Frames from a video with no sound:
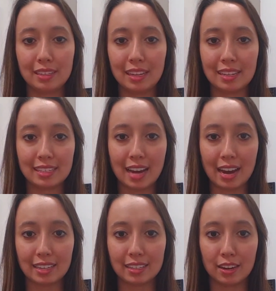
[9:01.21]
see the
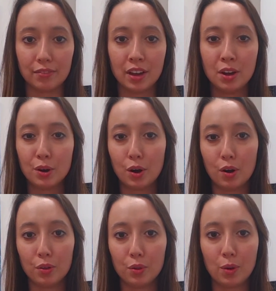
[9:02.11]
status of.
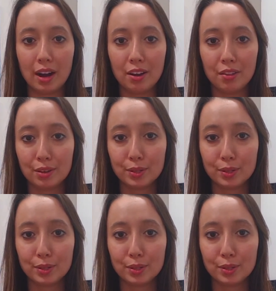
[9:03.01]
All the while, those